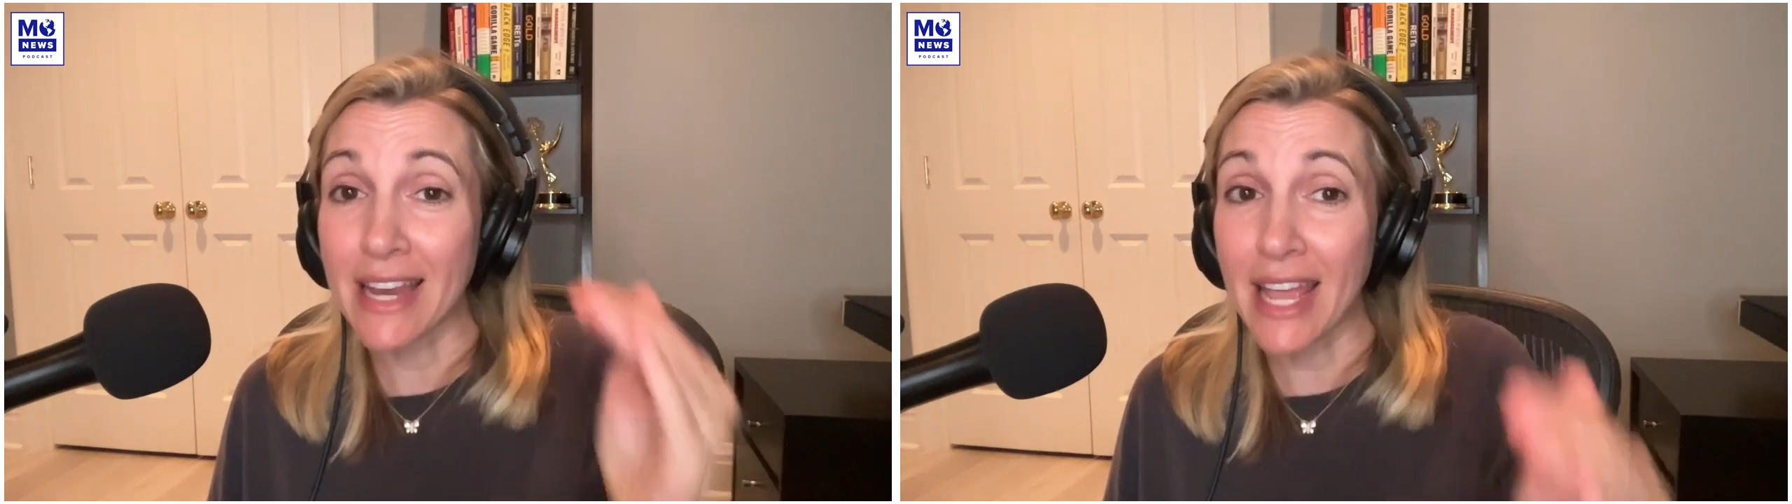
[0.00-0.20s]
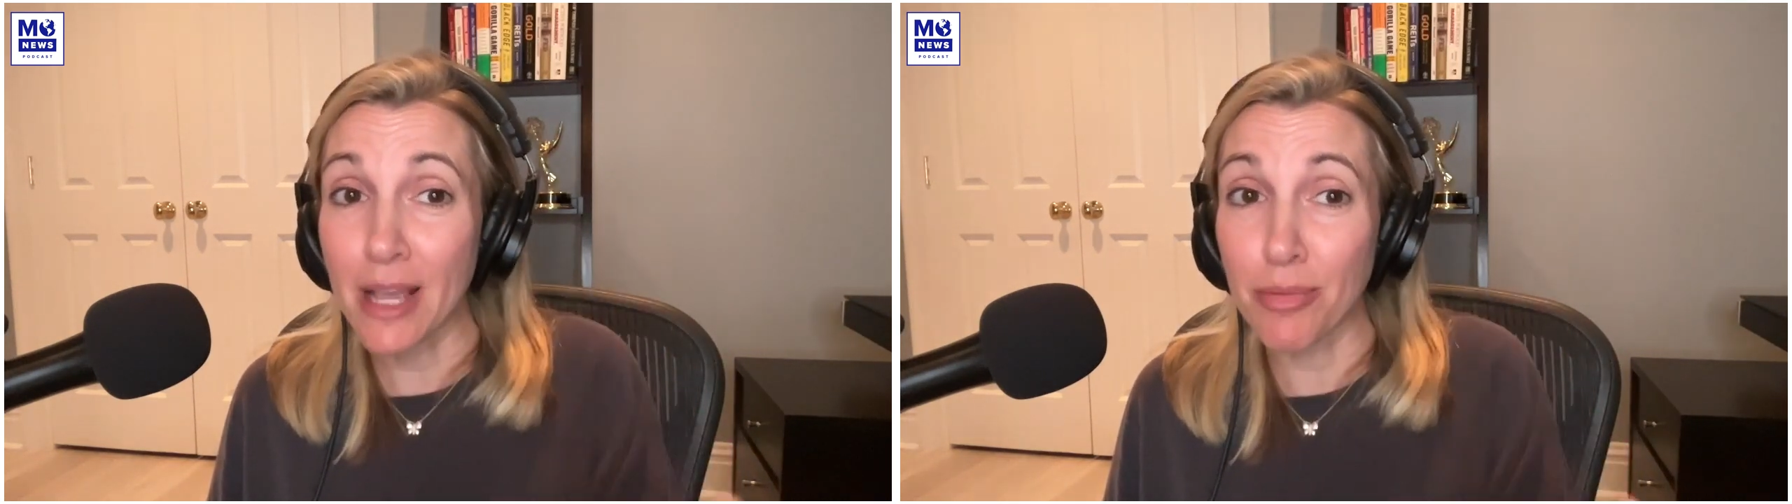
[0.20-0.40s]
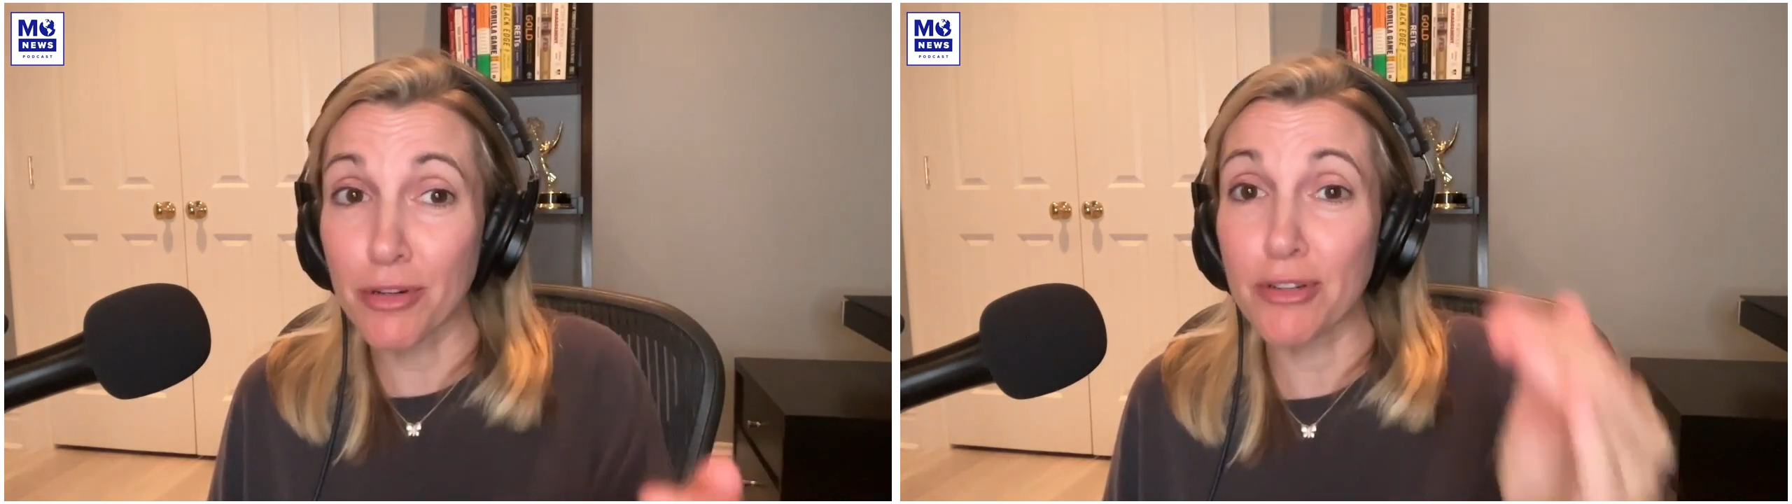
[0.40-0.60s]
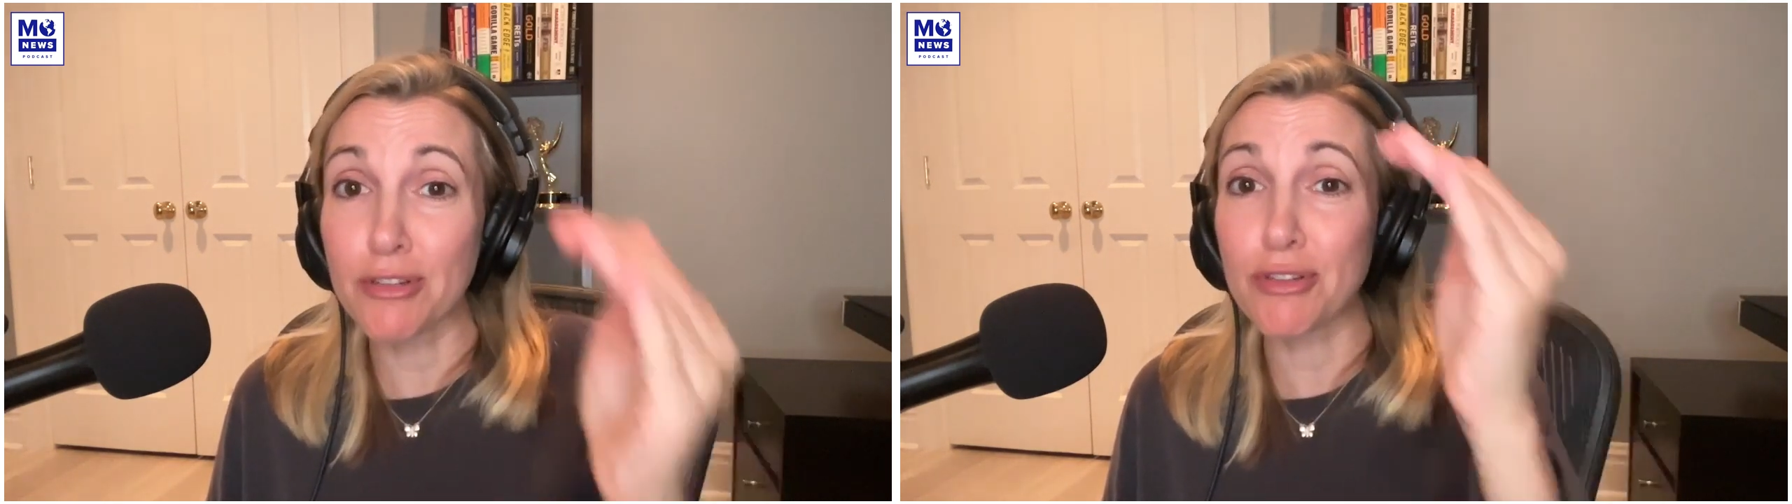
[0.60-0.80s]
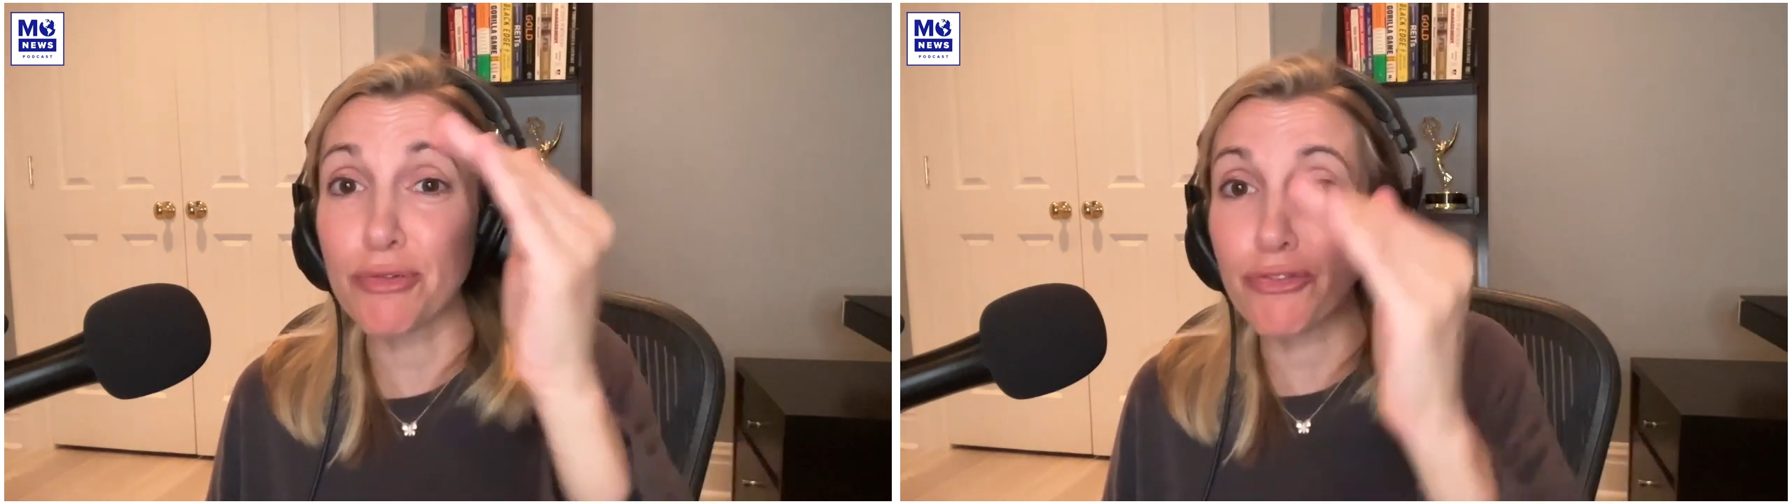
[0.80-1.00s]

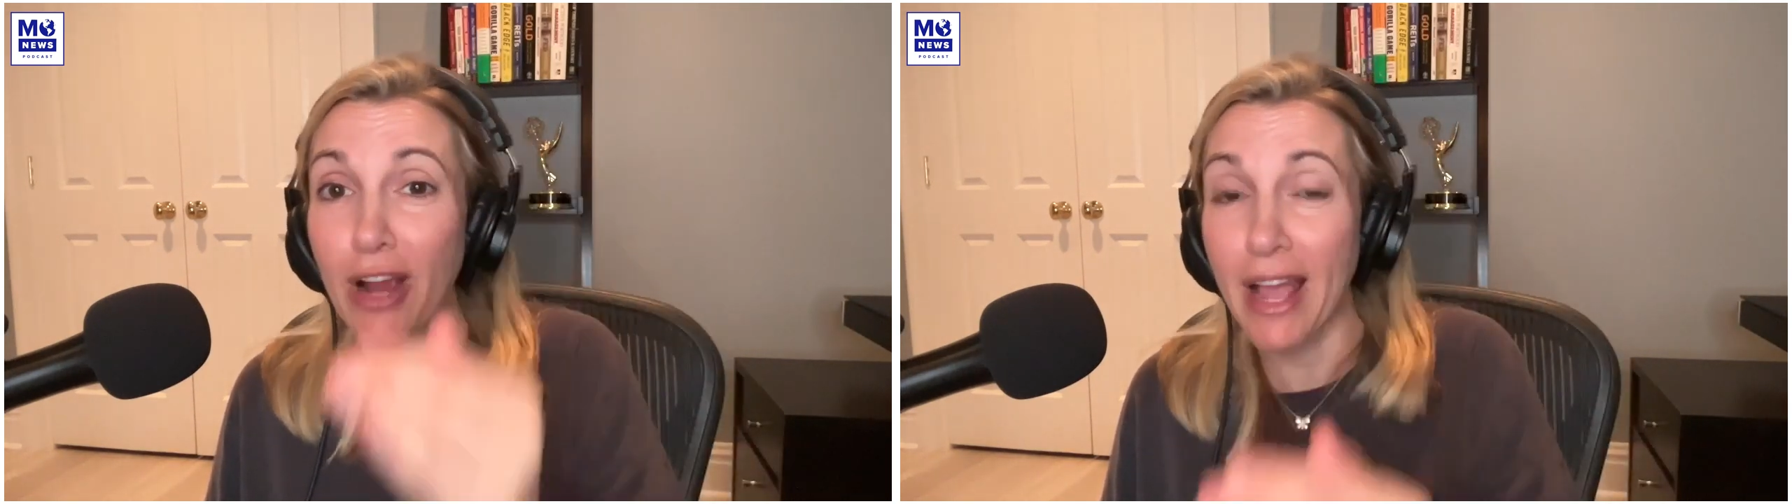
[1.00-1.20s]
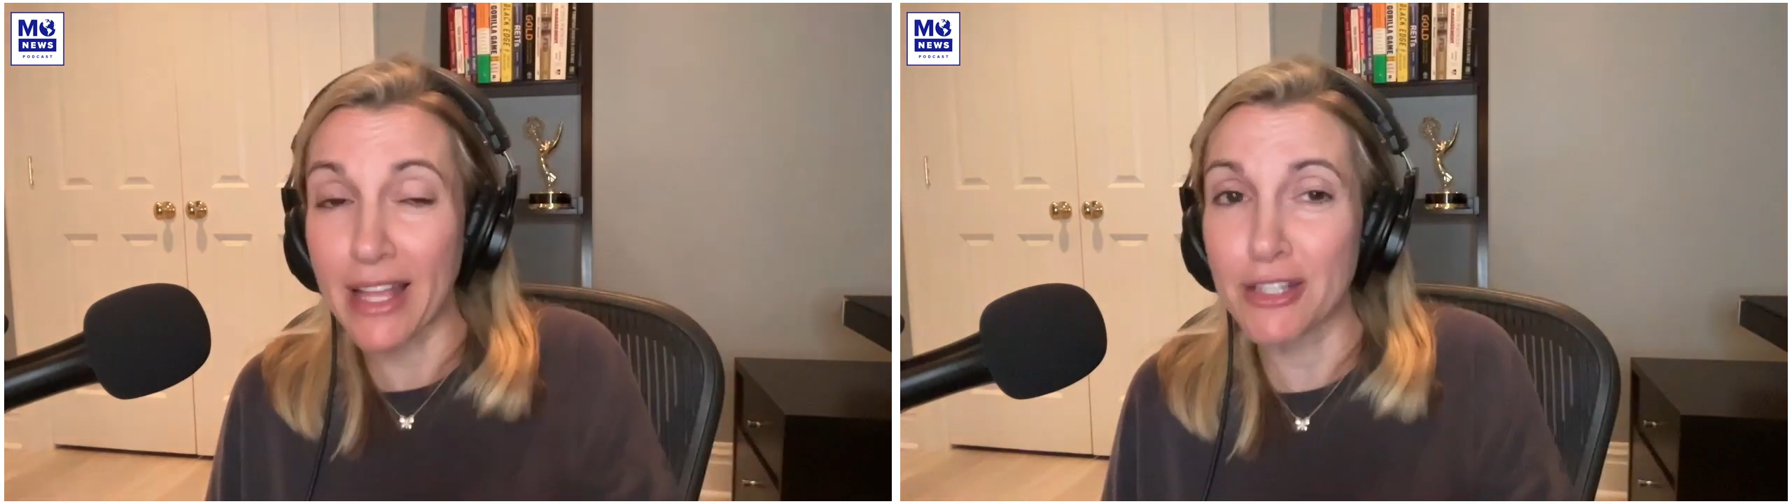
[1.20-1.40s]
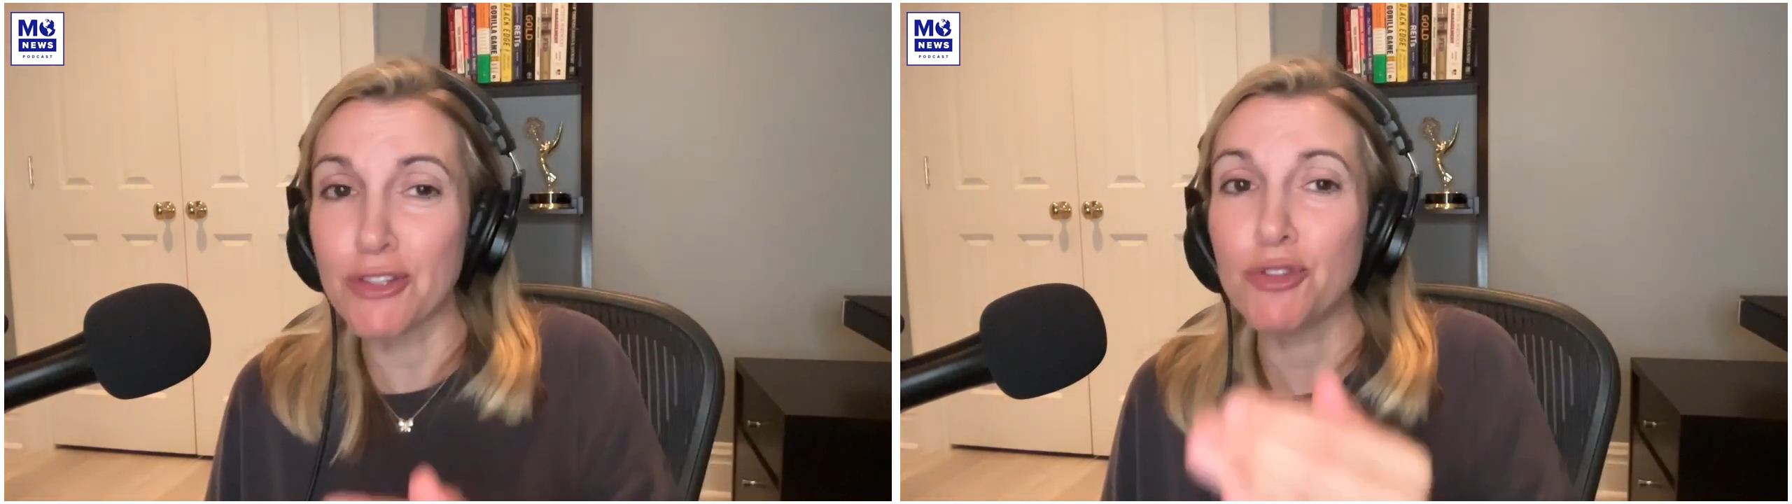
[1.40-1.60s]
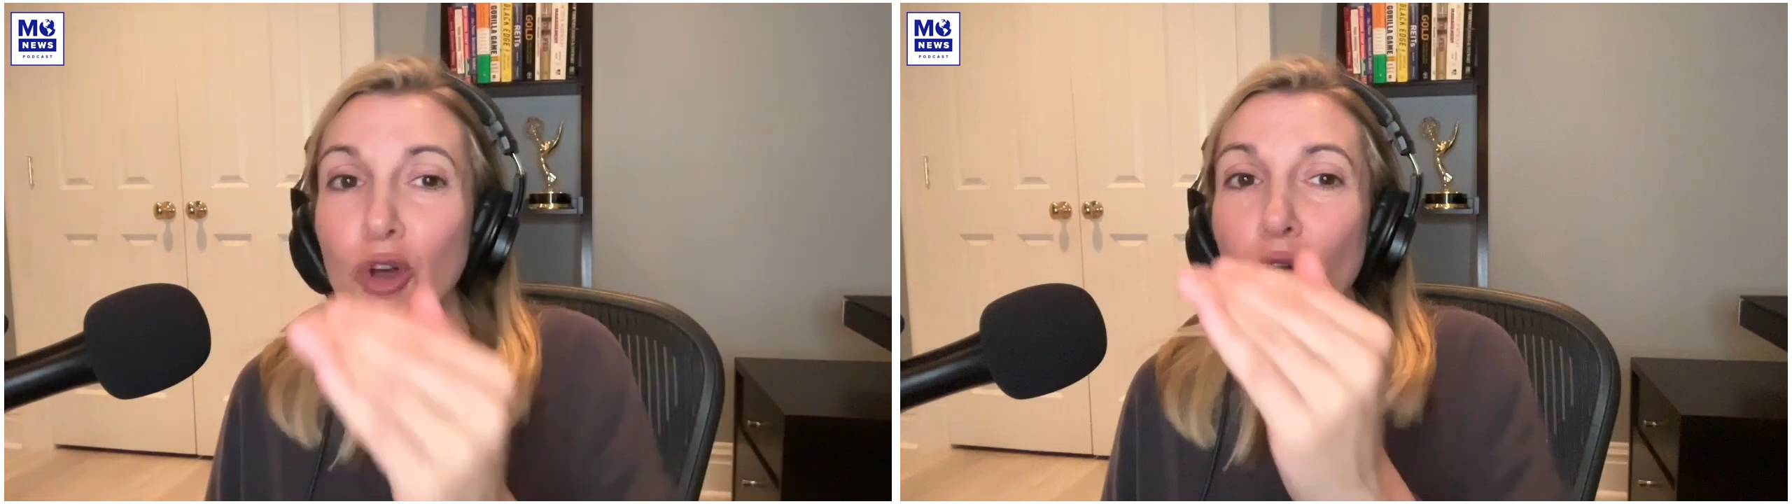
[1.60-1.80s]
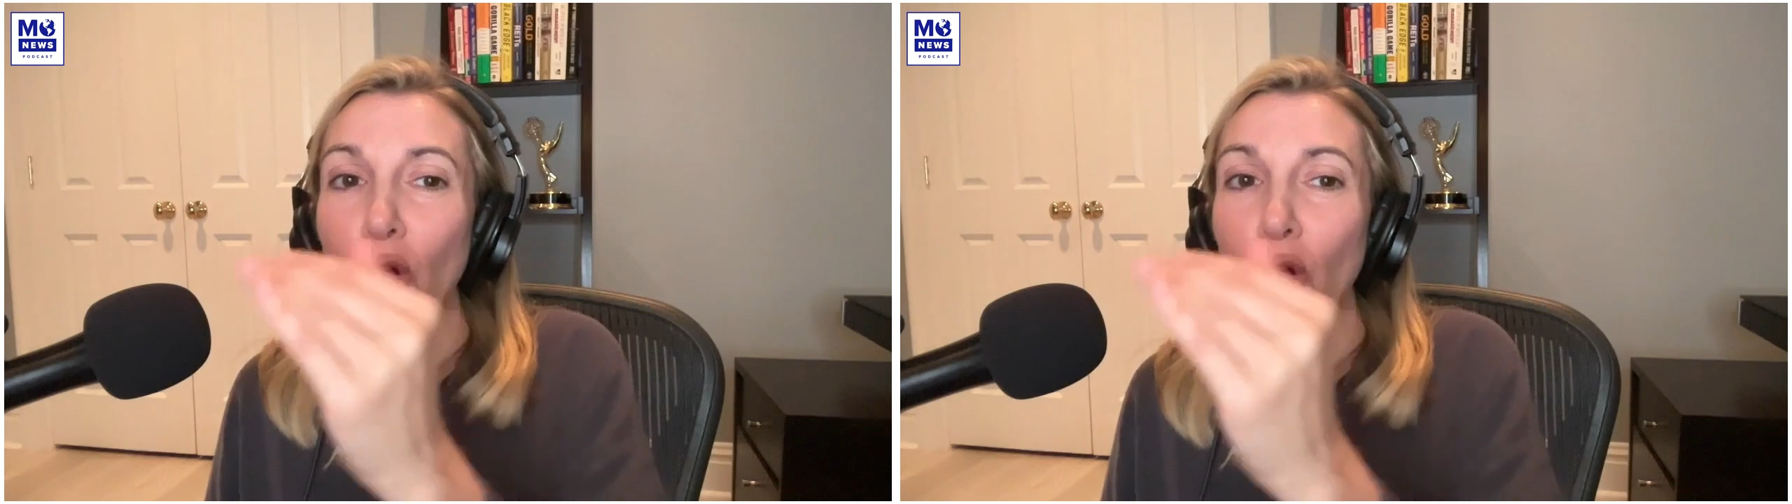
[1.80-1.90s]
neighbor's friend's